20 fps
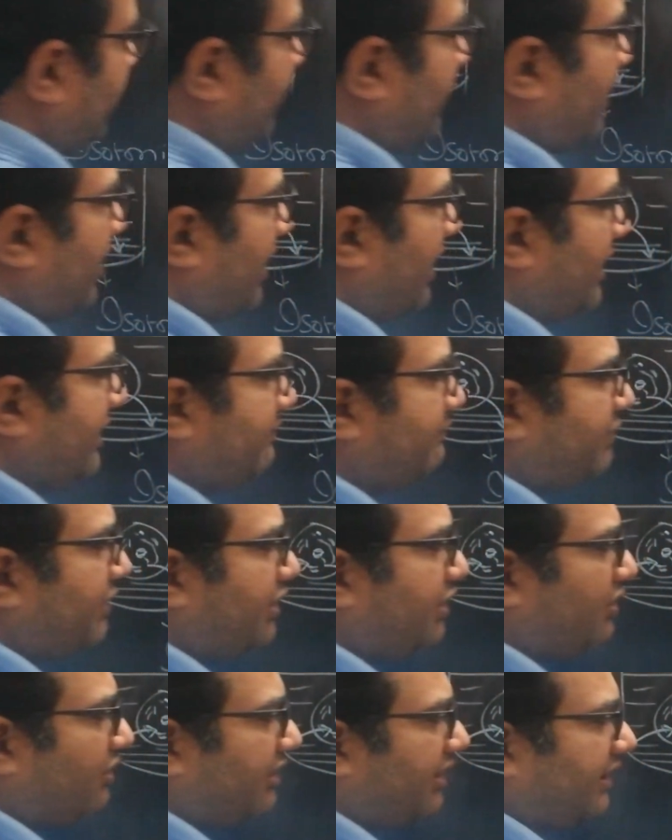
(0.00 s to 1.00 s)
in
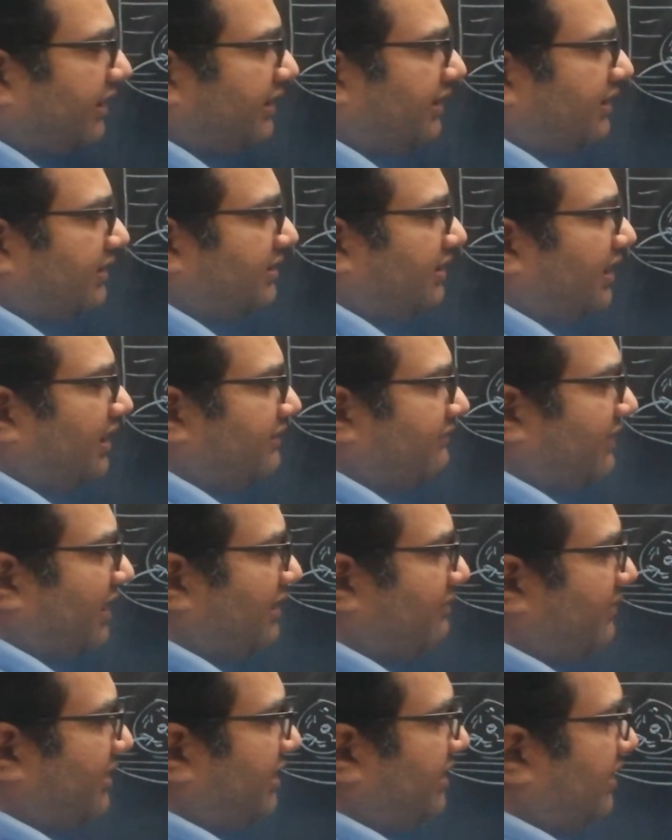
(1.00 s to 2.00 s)
hypertonic
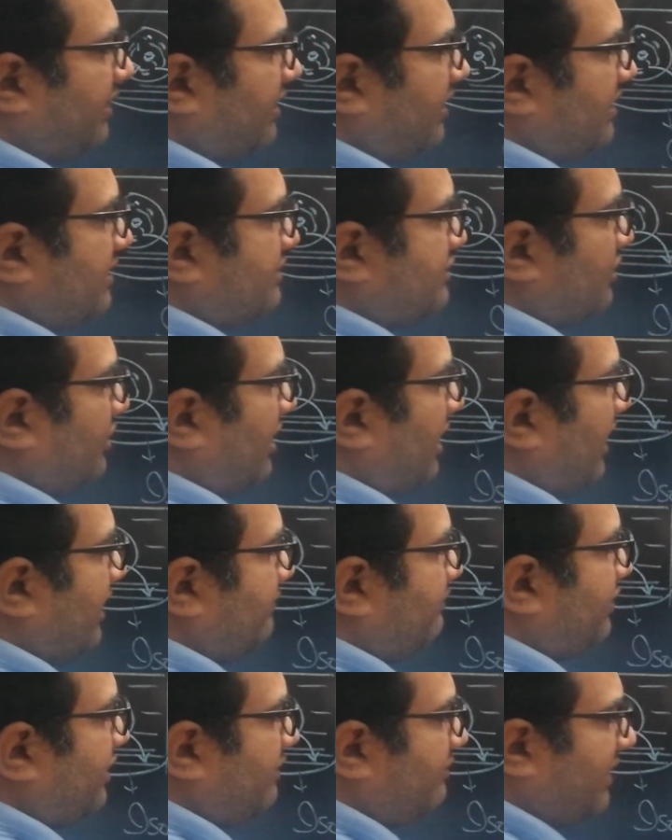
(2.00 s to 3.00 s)
environment, so
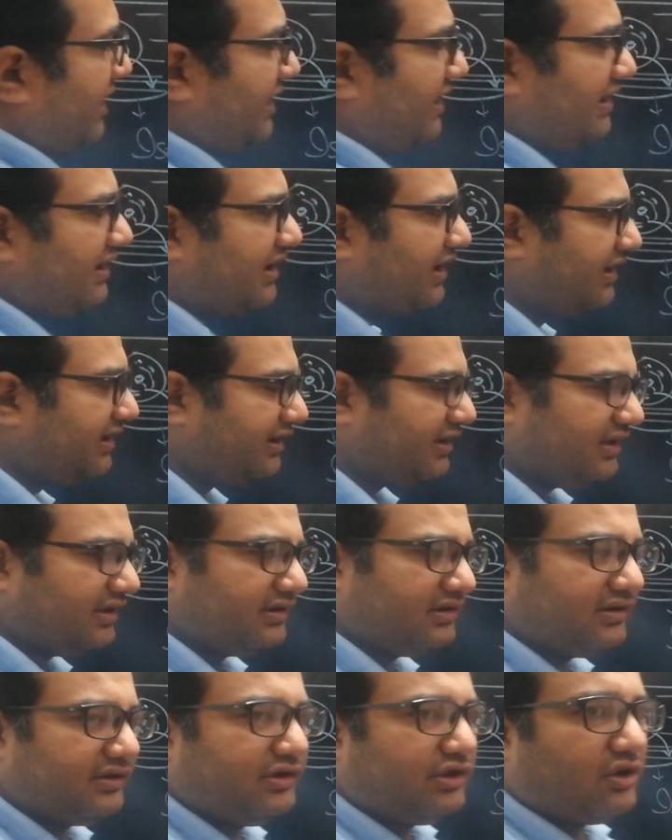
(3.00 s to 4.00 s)
hyper mean
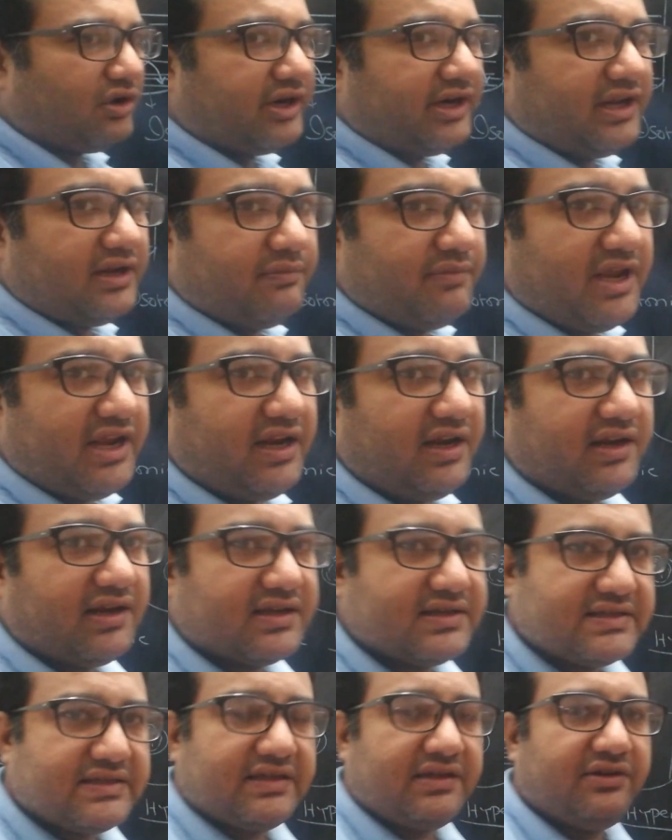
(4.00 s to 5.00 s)
greater, tonic mean
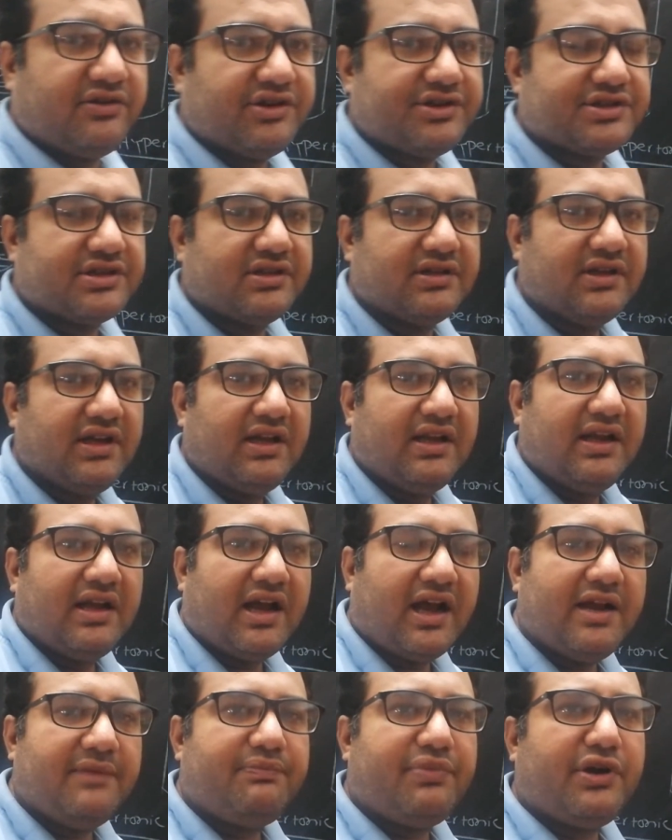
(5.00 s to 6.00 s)
concentration.
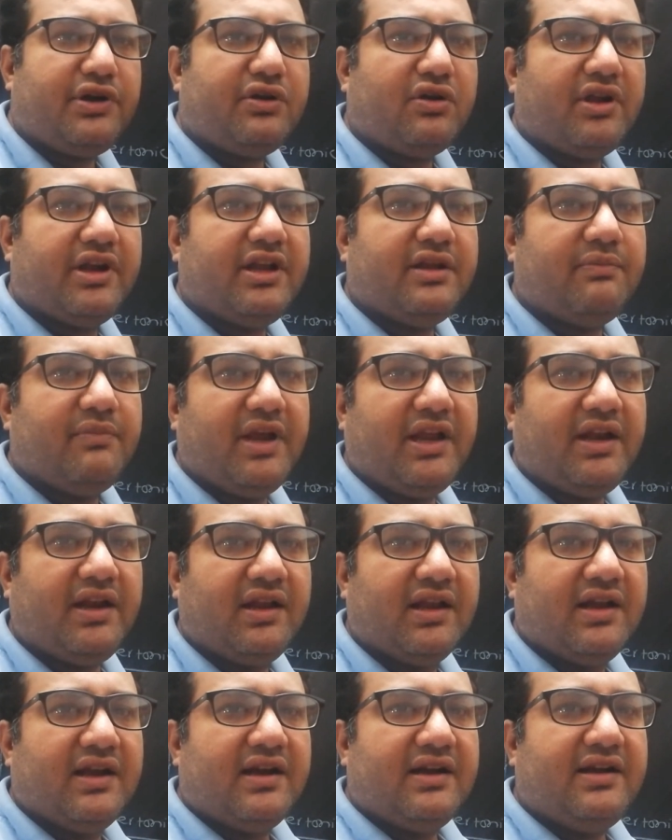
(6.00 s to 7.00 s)
Hypertonic
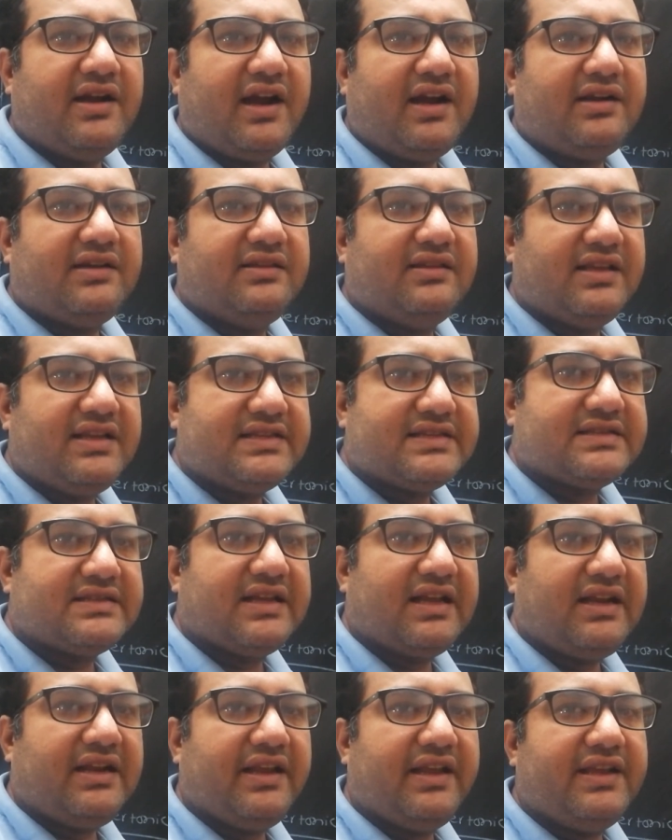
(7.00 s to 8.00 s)
mean that this
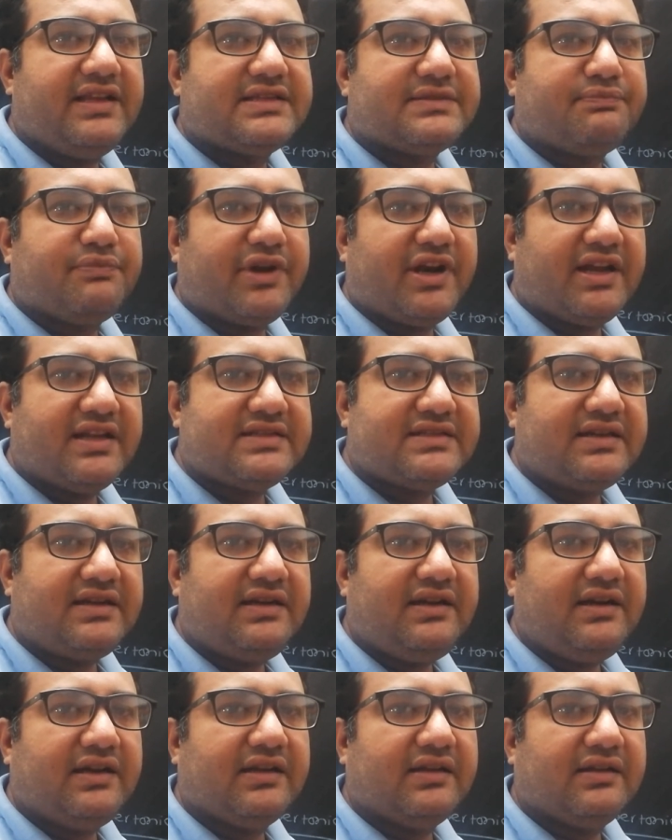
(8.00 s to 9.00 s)
cell is
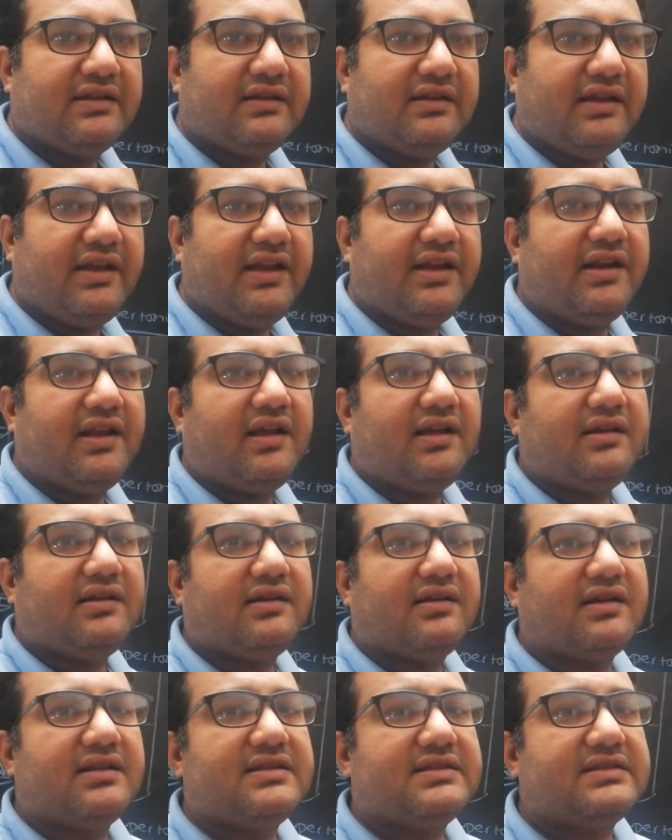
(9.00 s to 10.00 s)
present in a
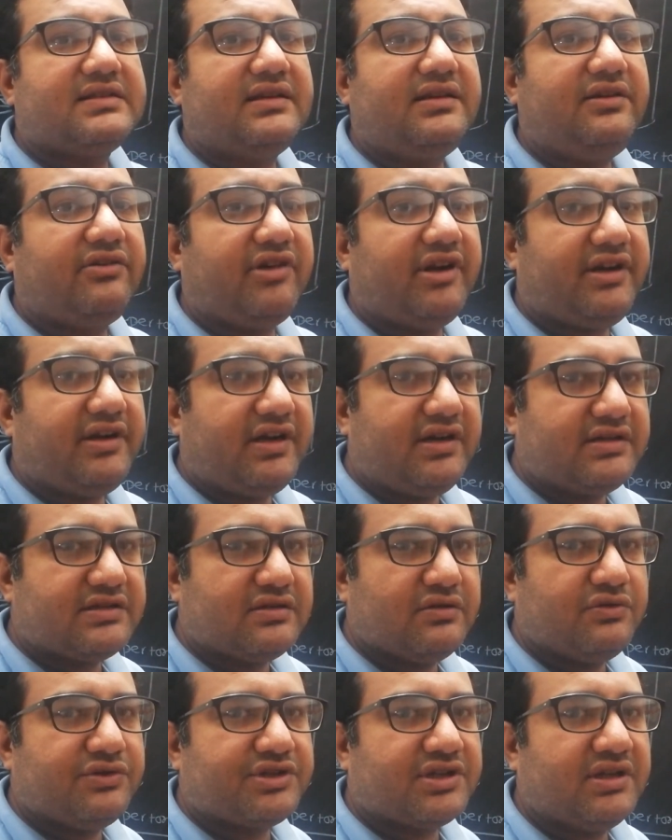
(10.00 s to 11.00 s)
concentrated
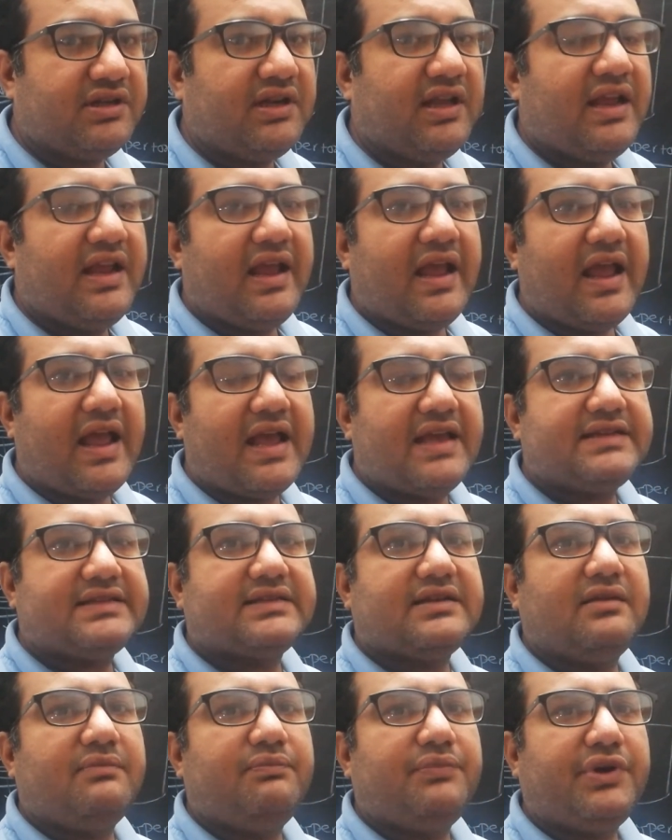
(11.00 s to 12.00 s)
solution as
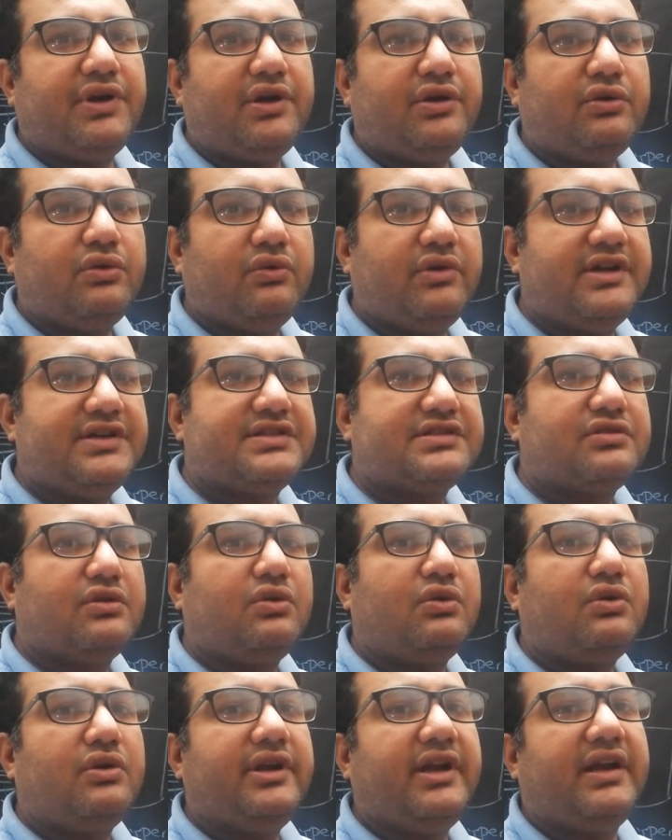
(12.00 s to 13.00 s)
compared to its
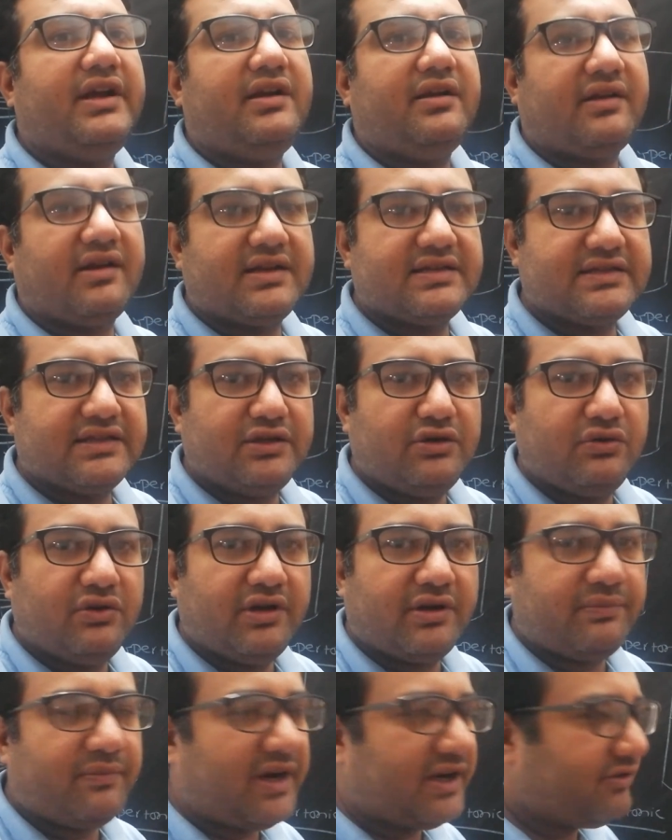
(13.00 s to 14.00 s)
own
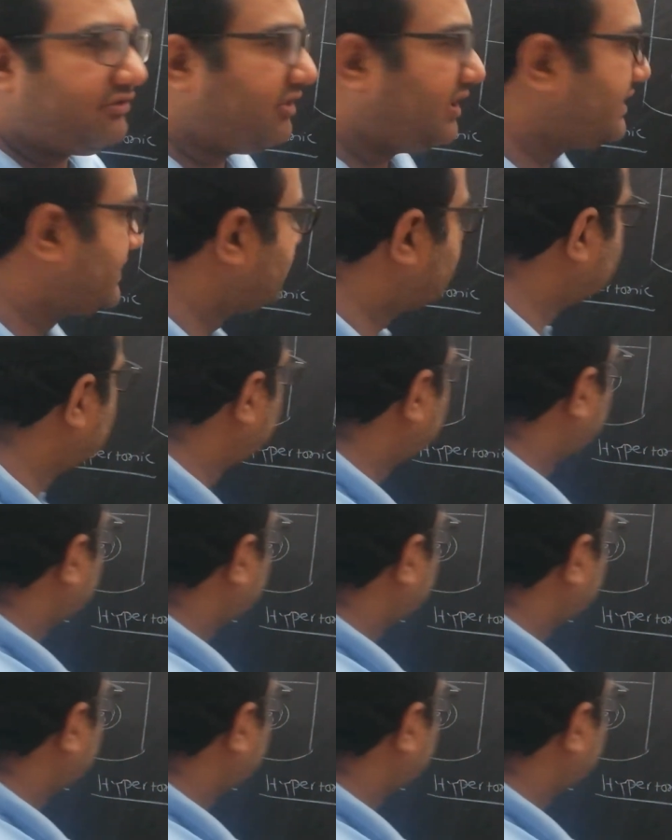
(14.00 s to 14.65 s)
intracellular matrix.